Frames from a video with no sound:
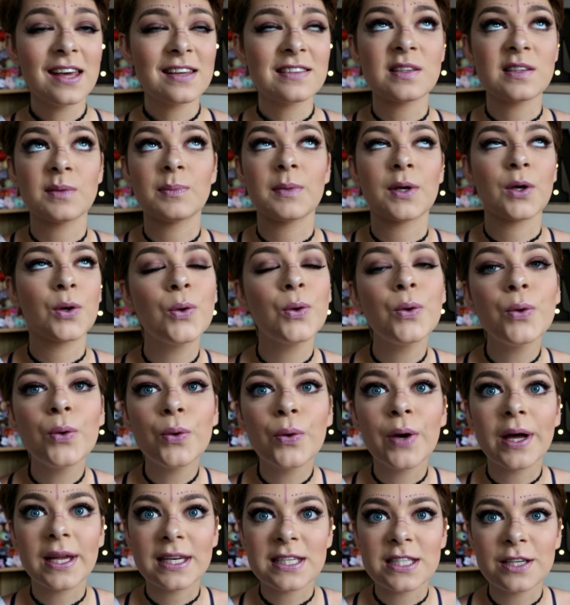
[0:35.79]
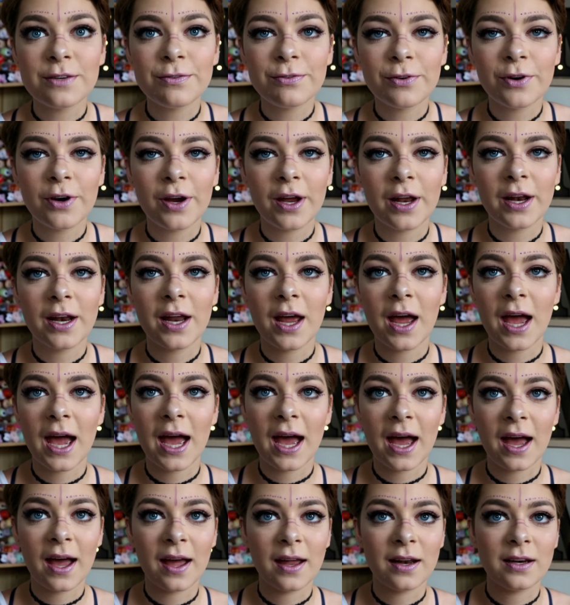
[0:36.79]
something cool and different
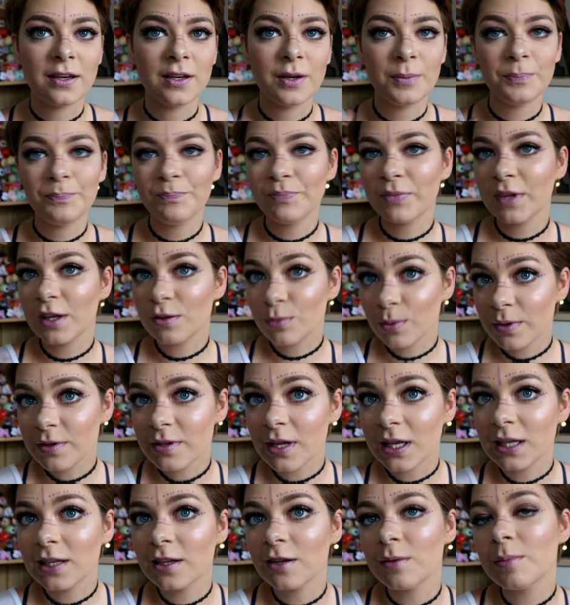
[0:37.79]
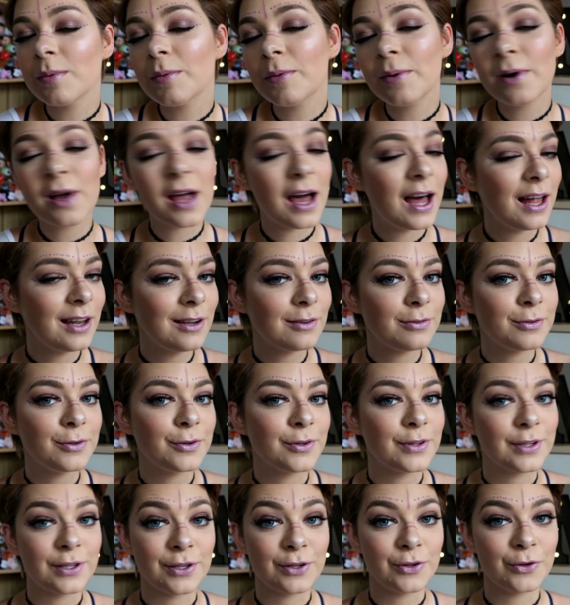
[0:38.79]
and this one's a little bit more
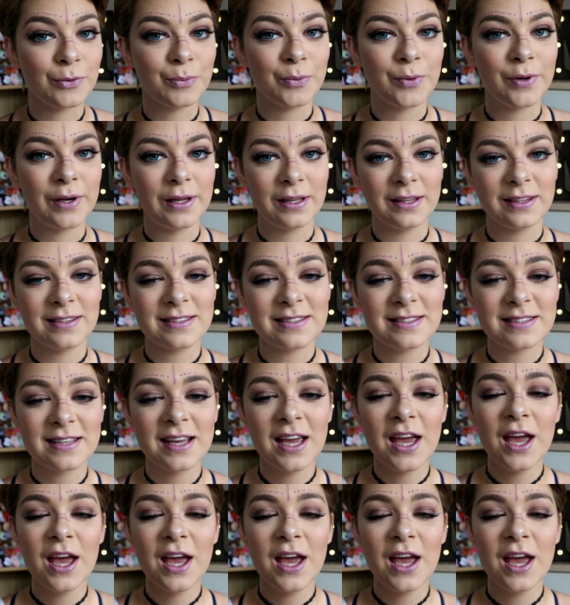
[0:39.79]
colourful than the ones.